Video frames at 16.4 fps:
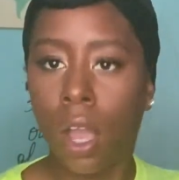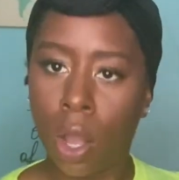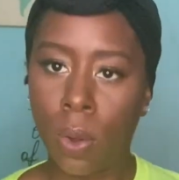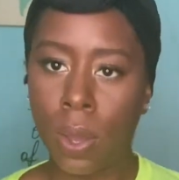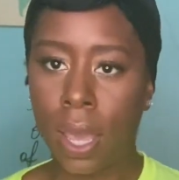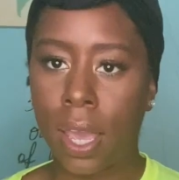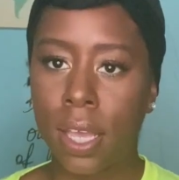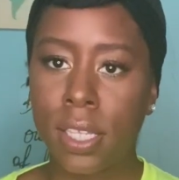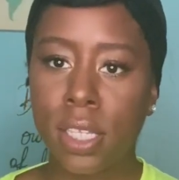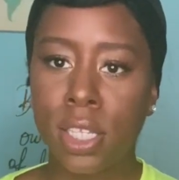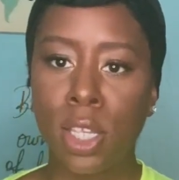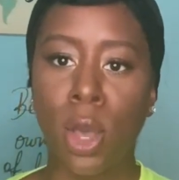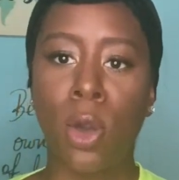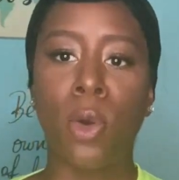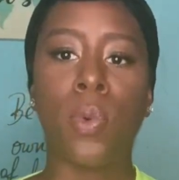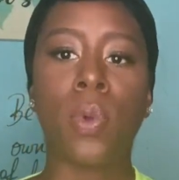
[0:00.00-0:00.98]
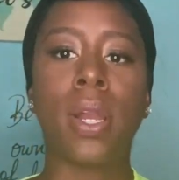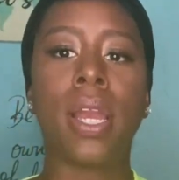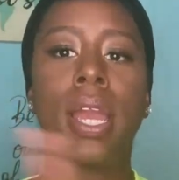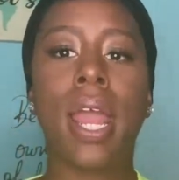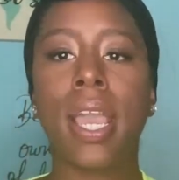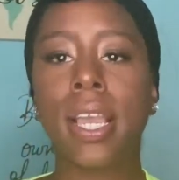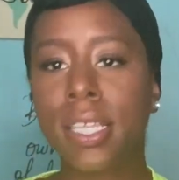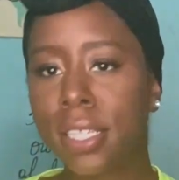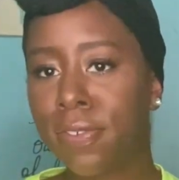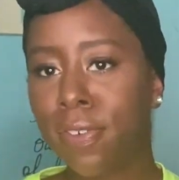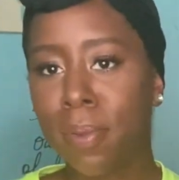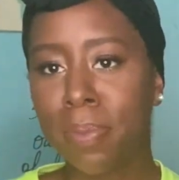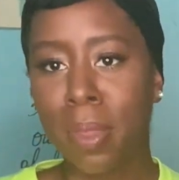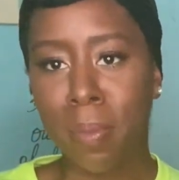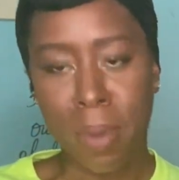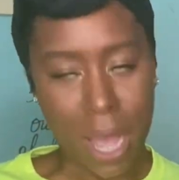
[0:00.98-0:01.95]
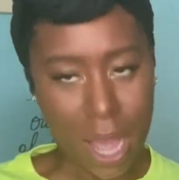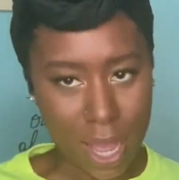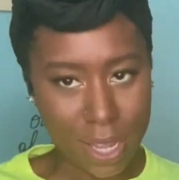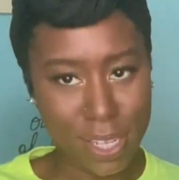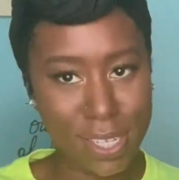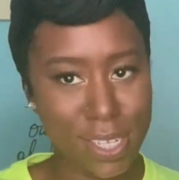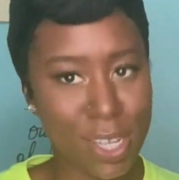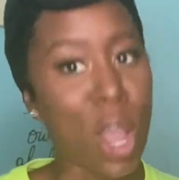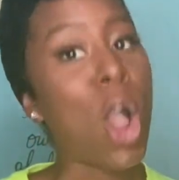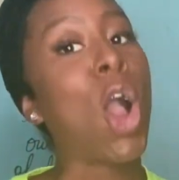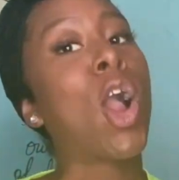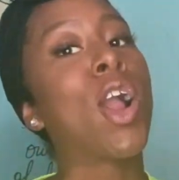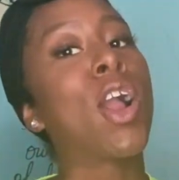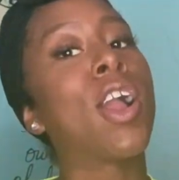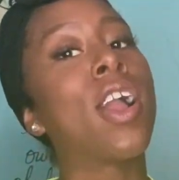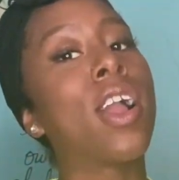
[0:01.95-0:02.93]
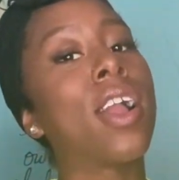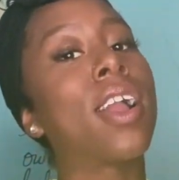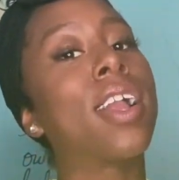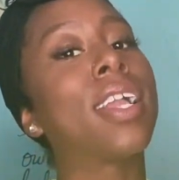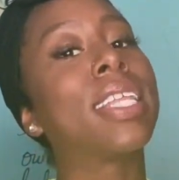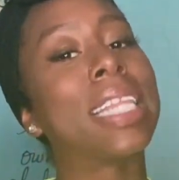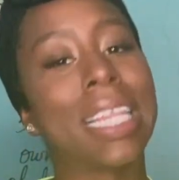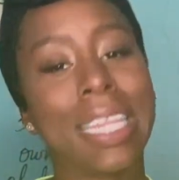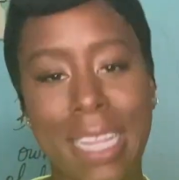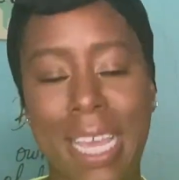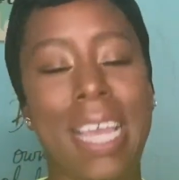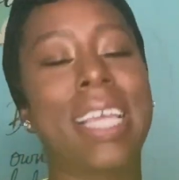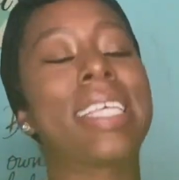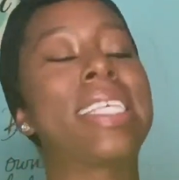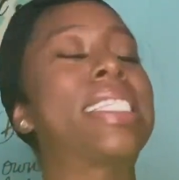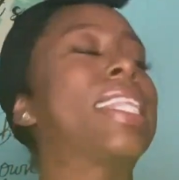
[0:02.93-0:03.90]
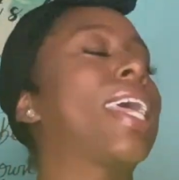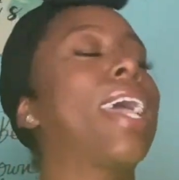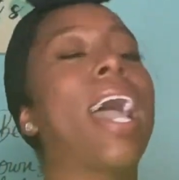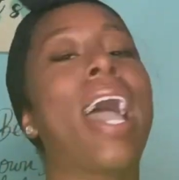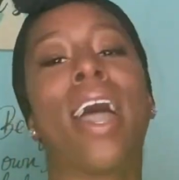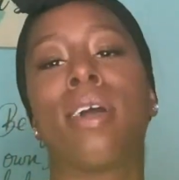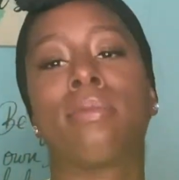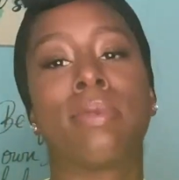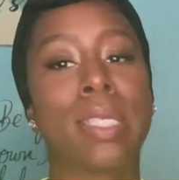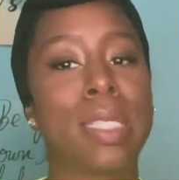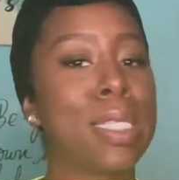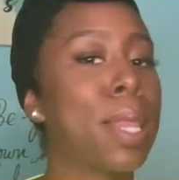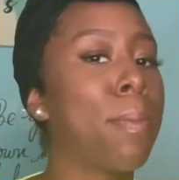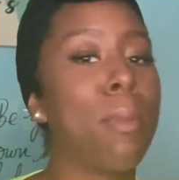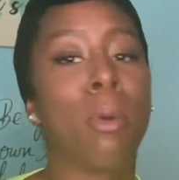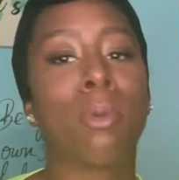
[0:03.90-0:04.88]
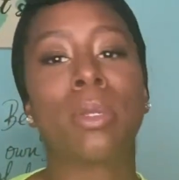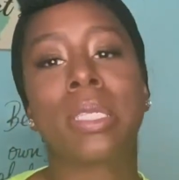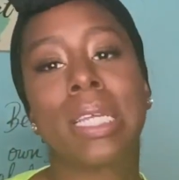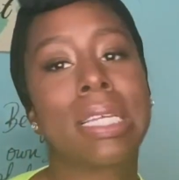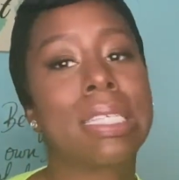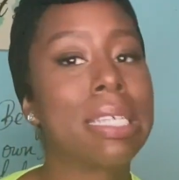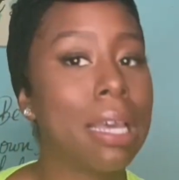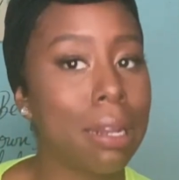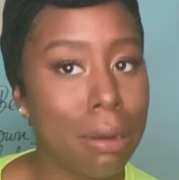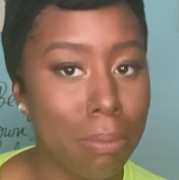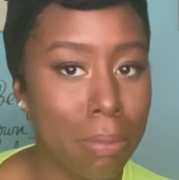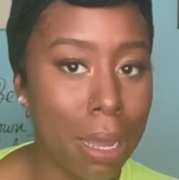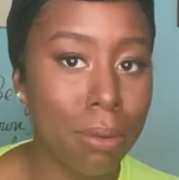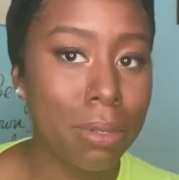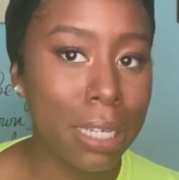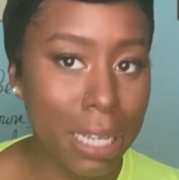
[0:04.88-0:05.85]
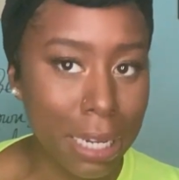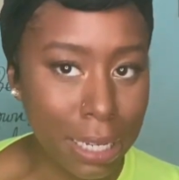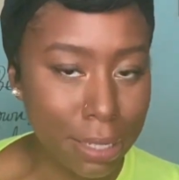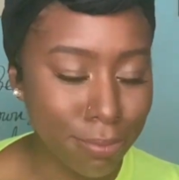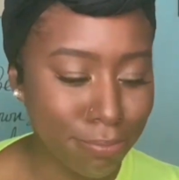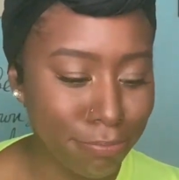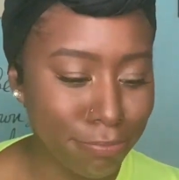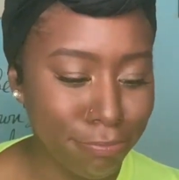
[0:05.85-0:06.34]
Okay, so next from the box are the things that I was the most excited about getting.